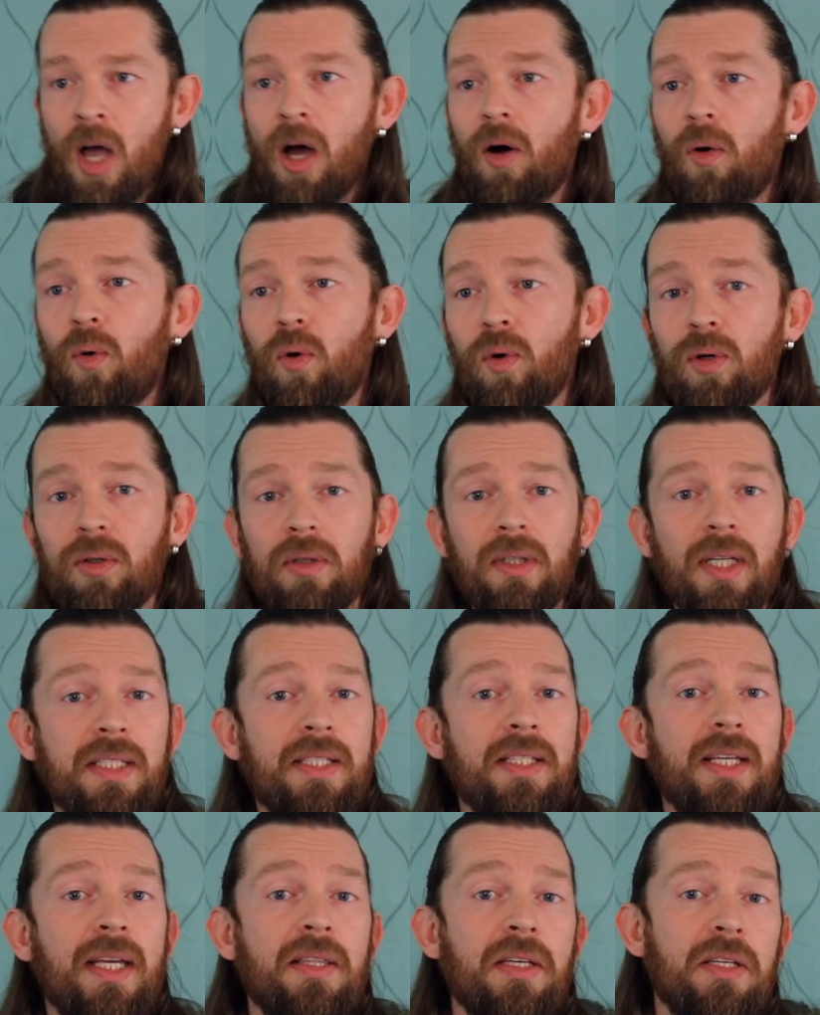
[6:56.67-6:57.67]
Or
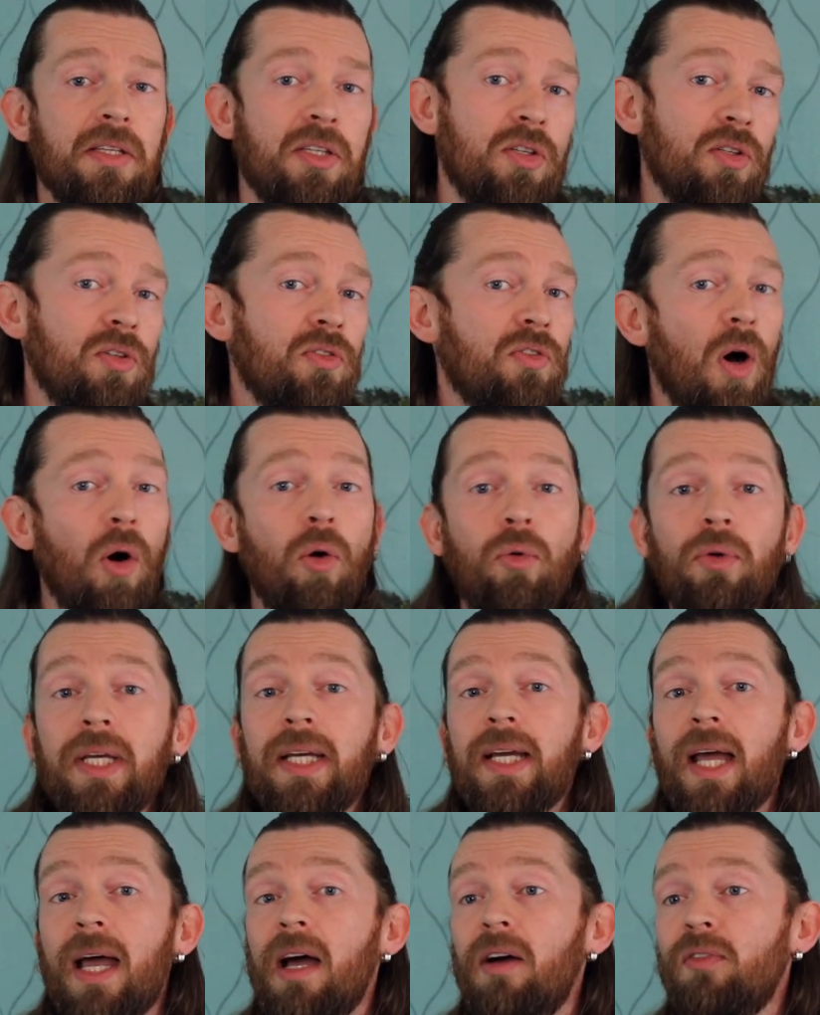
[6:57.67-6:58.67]
let's say that you've
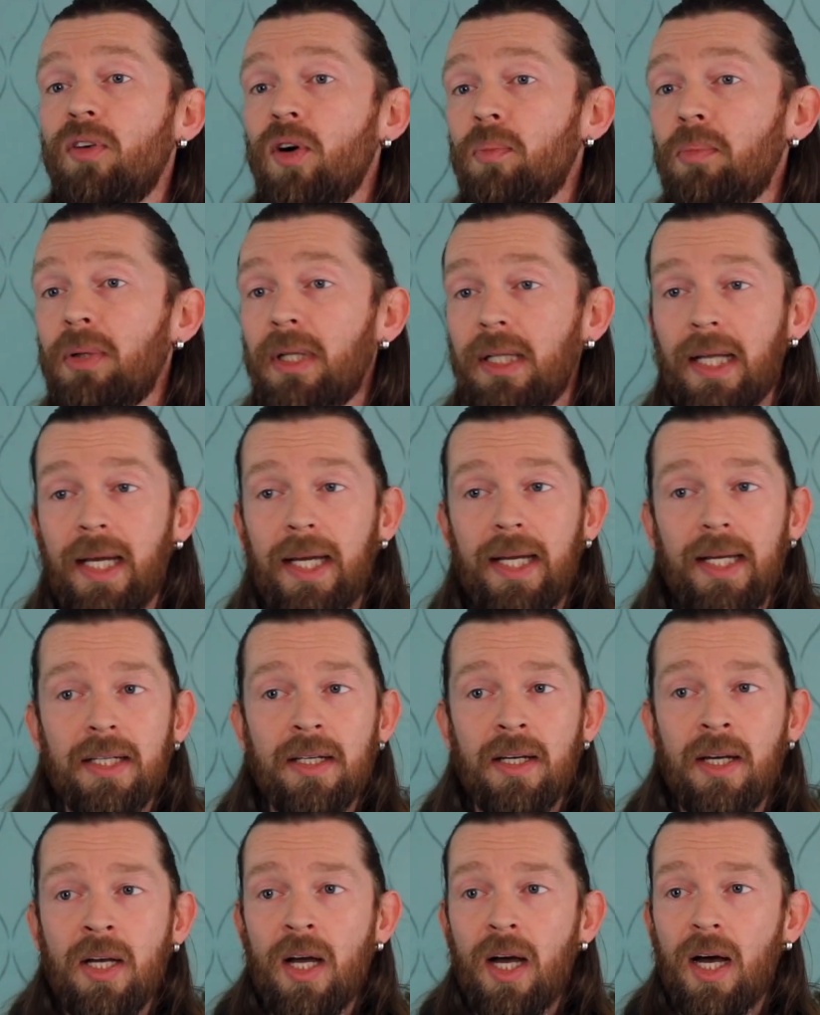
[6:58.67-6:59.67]
only ever
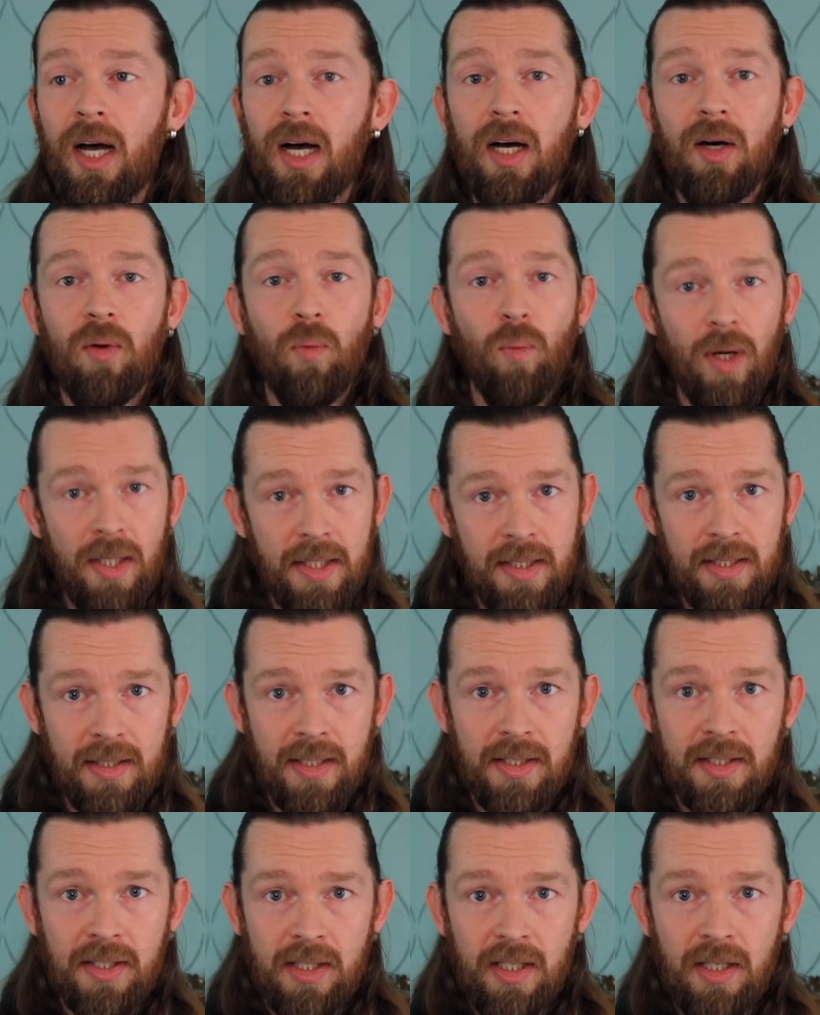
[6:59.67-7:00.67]
played uh, one
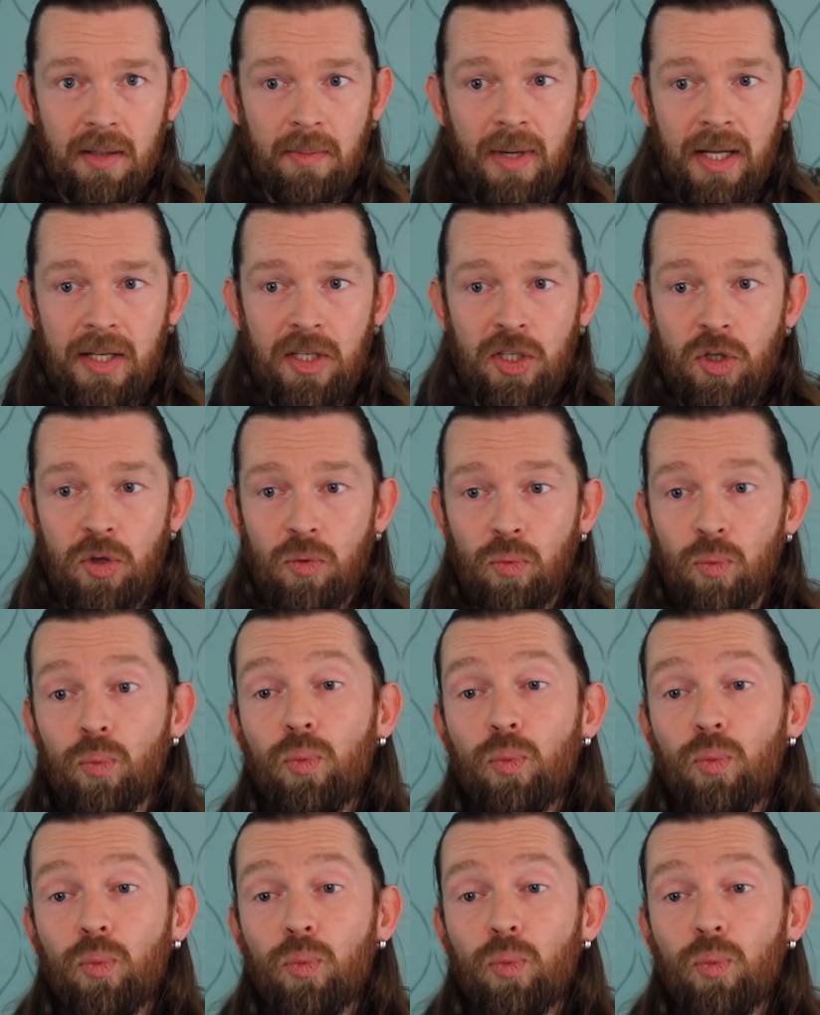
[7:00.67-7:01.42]
system and you